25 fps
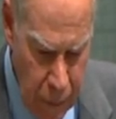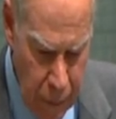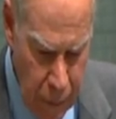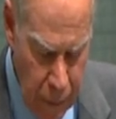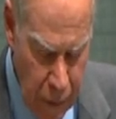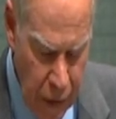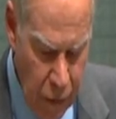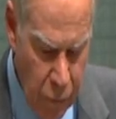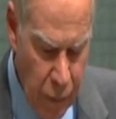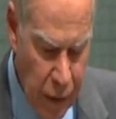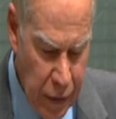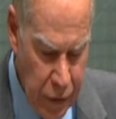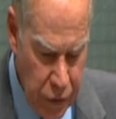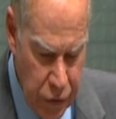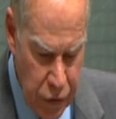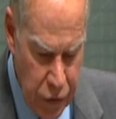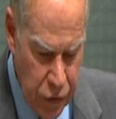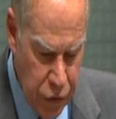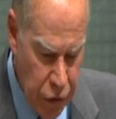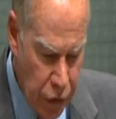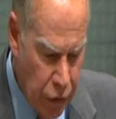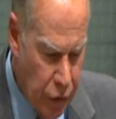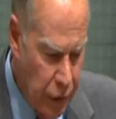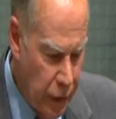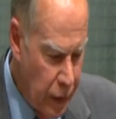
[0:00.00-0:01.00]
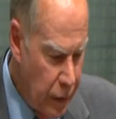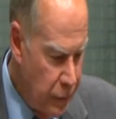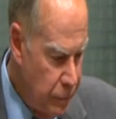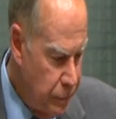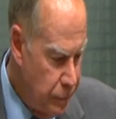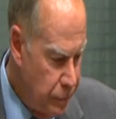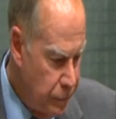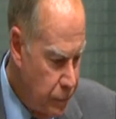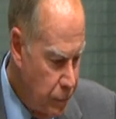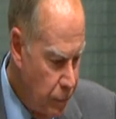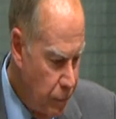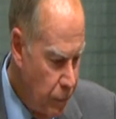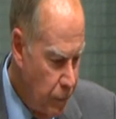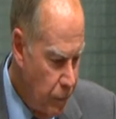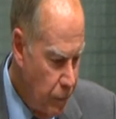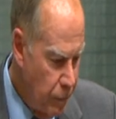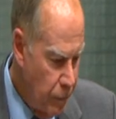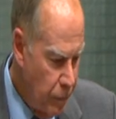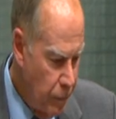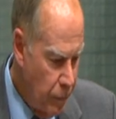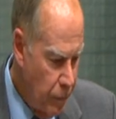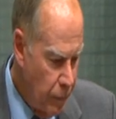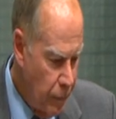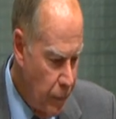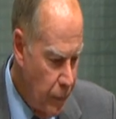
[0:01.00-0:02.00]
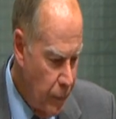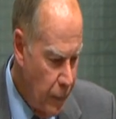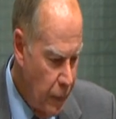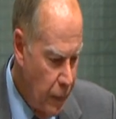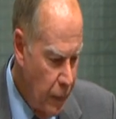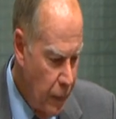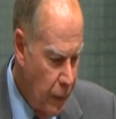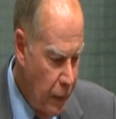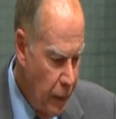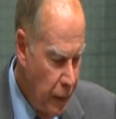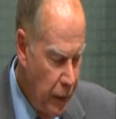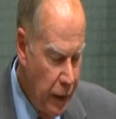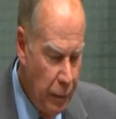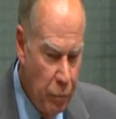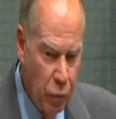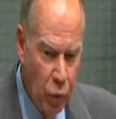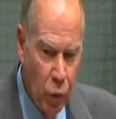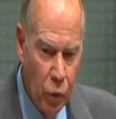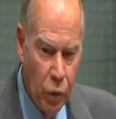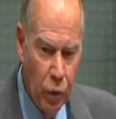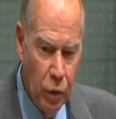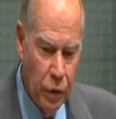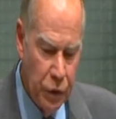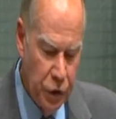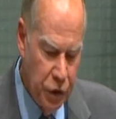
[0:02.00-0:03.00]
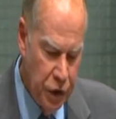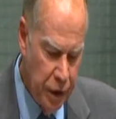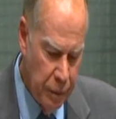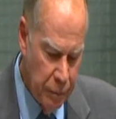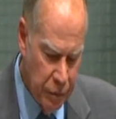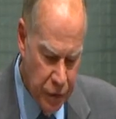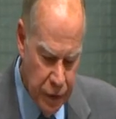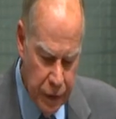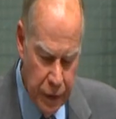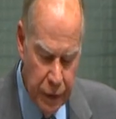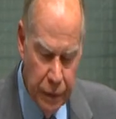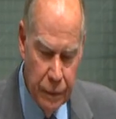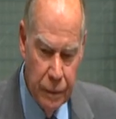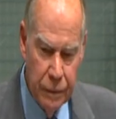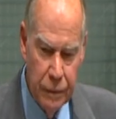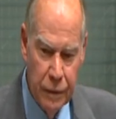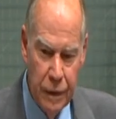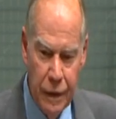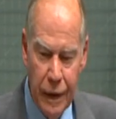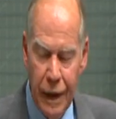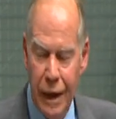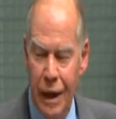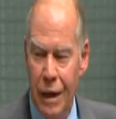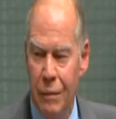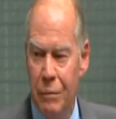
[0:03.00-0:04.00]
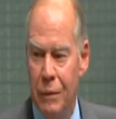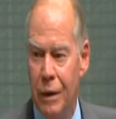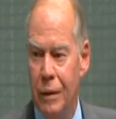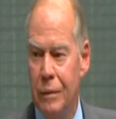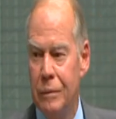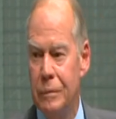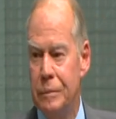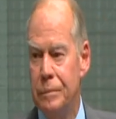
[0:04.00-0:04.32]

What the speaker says: He went to Sejuna and he brought all the ships in to the harbour.